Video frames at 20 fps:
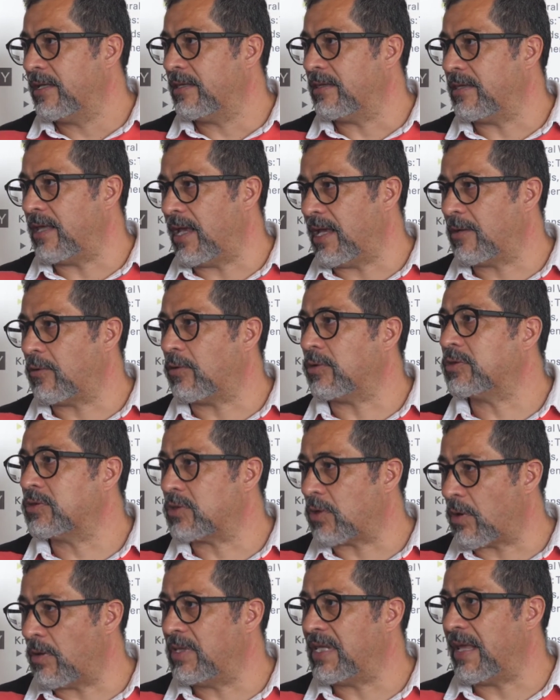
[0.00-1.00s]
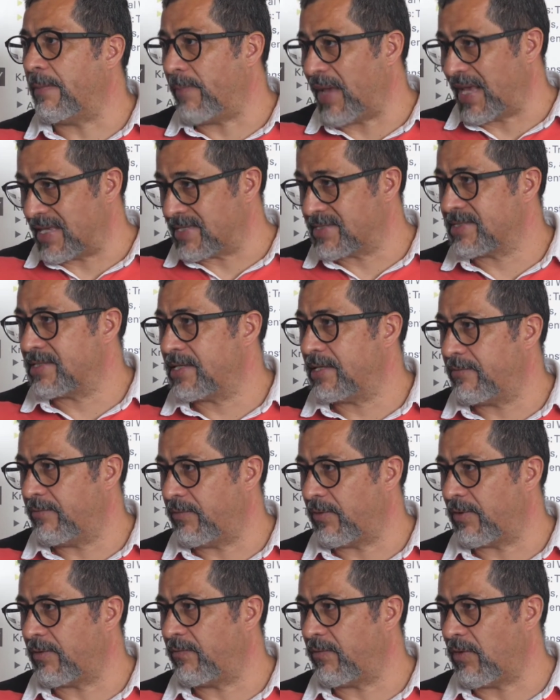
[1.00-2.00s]
They control the pest,
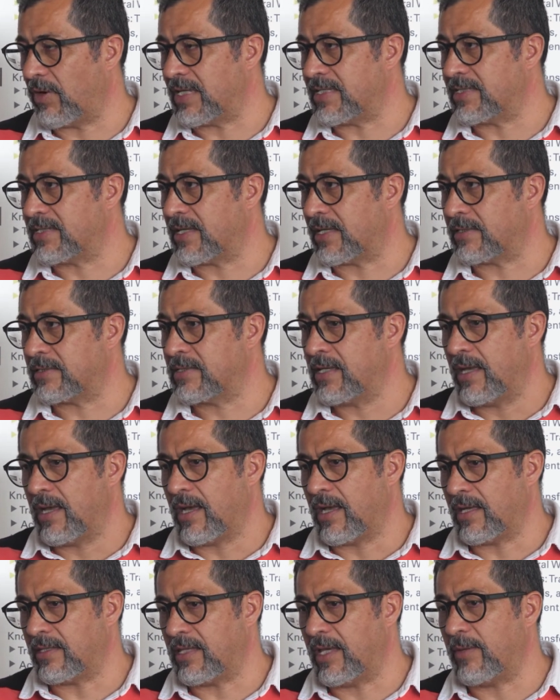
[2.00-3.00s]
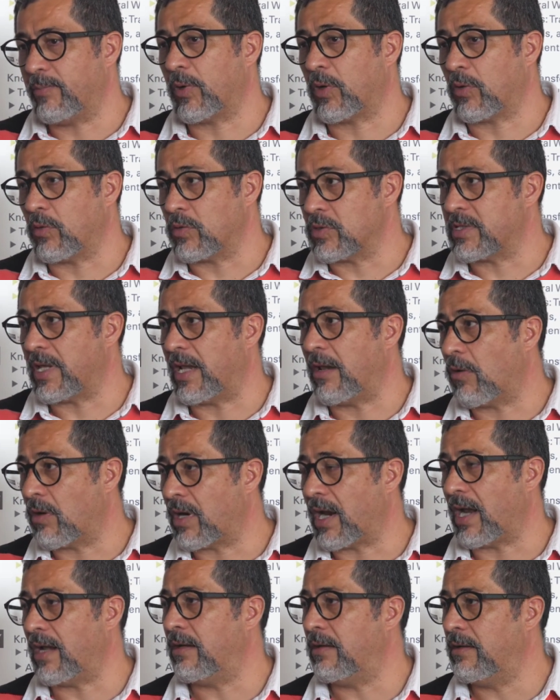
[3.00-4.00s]
for instance, and they produce the
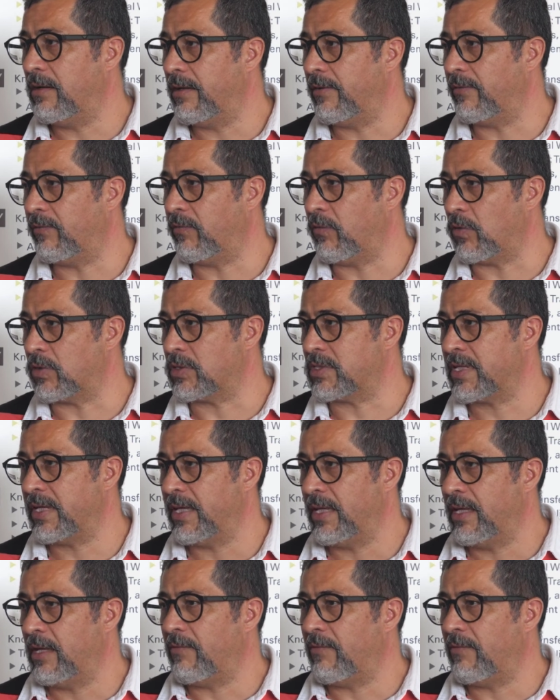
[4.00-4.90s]
local foods.